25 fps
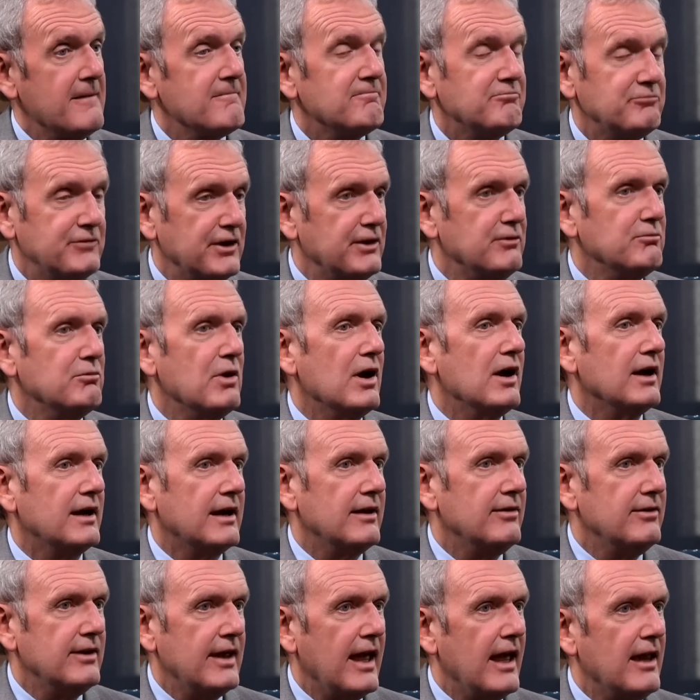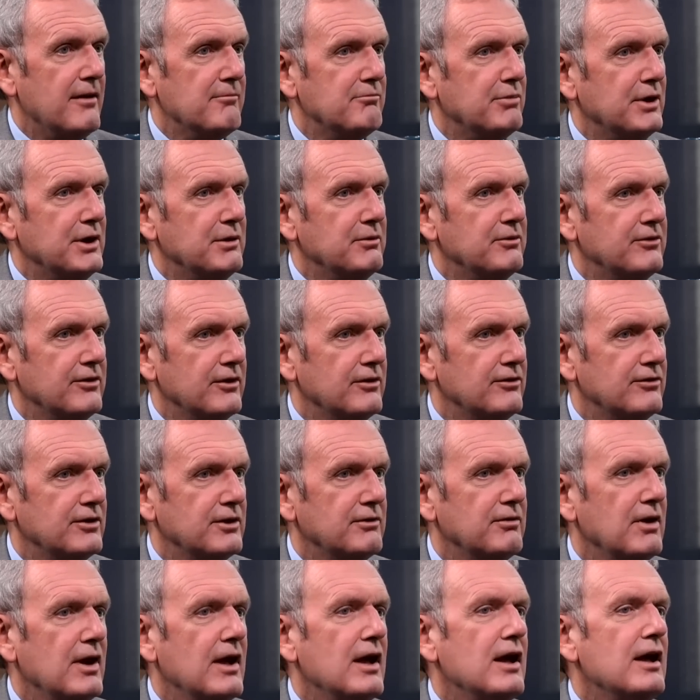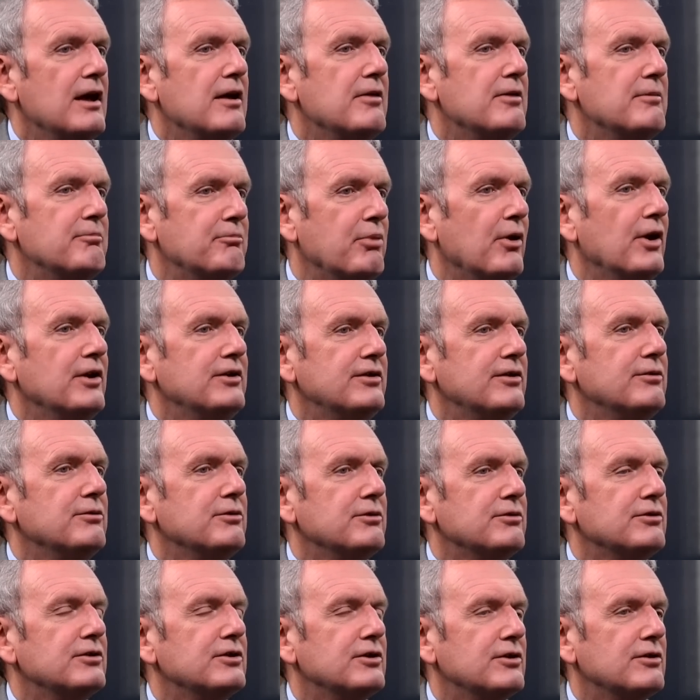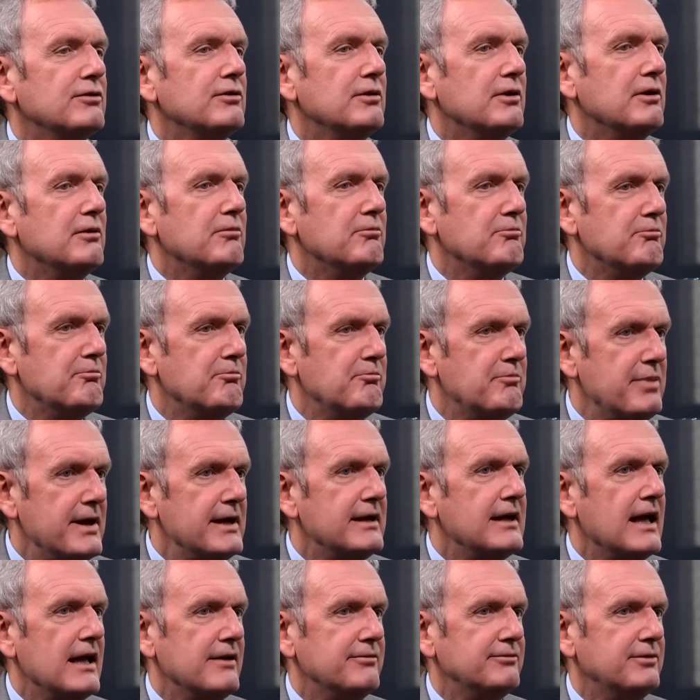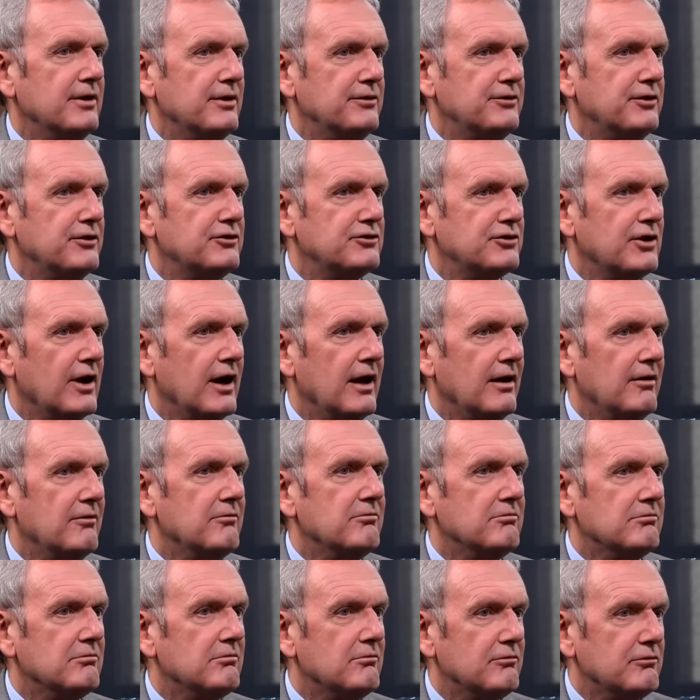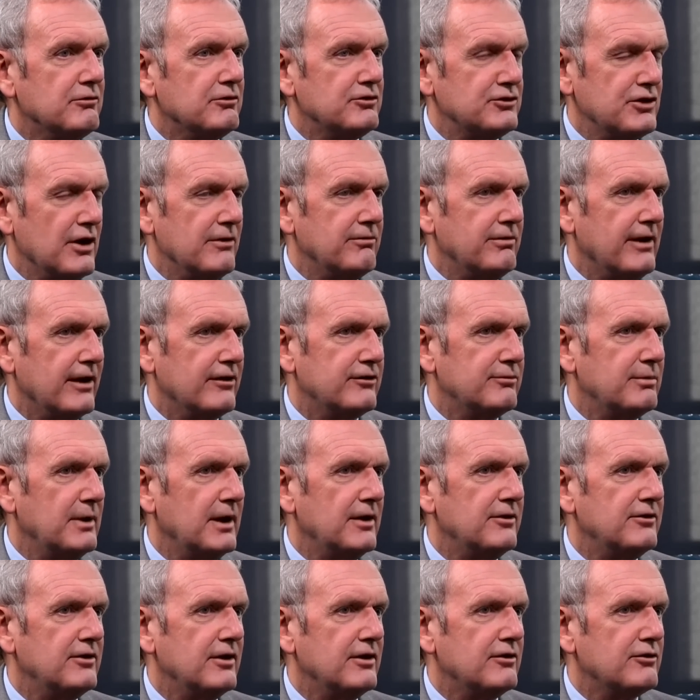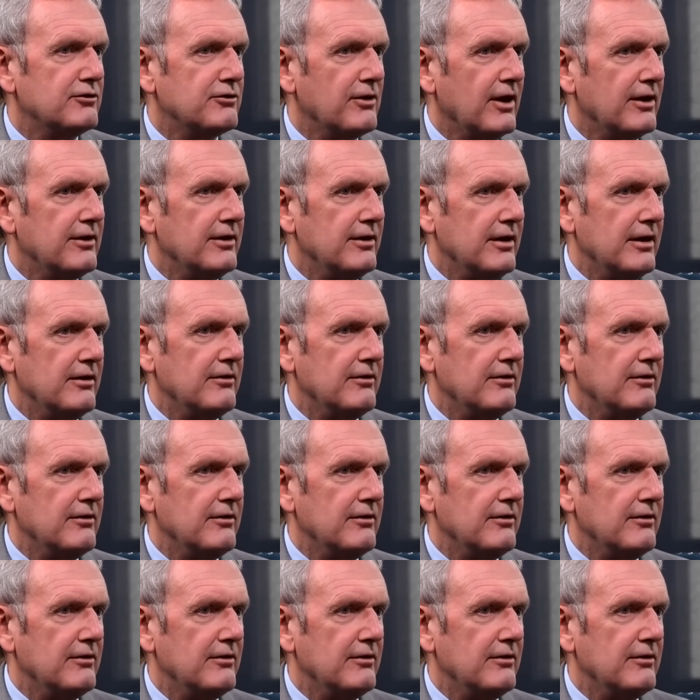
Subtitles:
Didn't work in the end, but it was a sort of, the point is, it was a big effort to try and show flexibility, to try and